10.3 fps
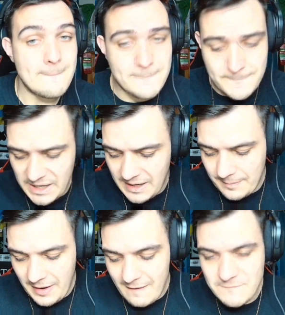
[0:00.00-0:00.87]
But I'm
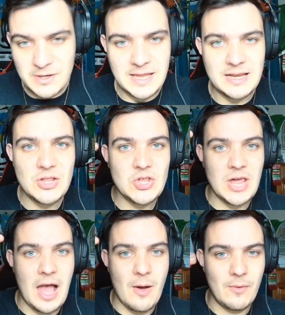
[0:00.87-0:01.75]
not forgetting to
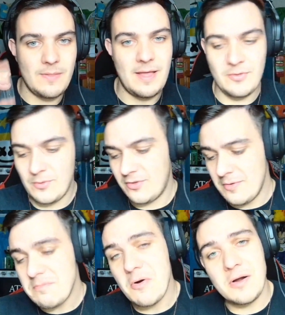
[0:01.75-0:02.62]
shower, and that's what's
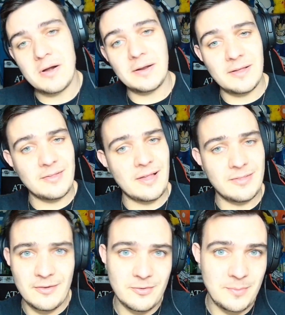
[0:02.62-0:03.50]
important because I
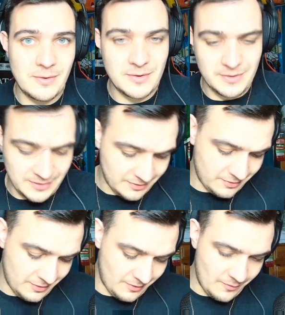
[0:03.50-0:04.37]
still smell good.
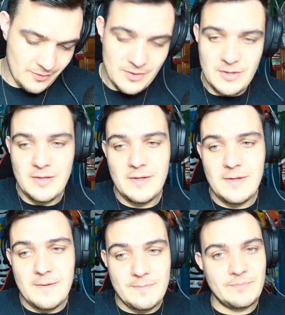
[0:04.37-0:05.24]
So
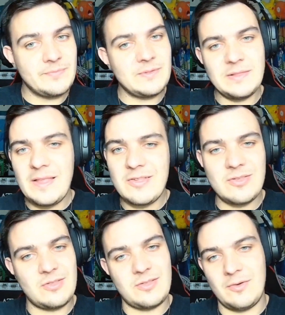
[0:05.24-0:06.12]
let's
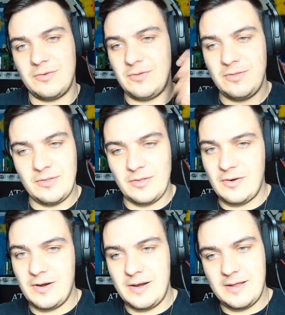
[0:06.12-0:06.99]
just go do this
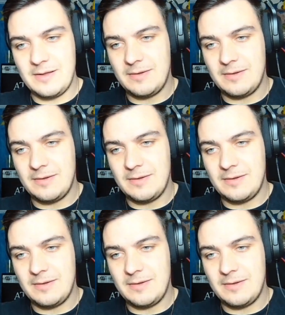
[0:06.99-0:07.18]
already.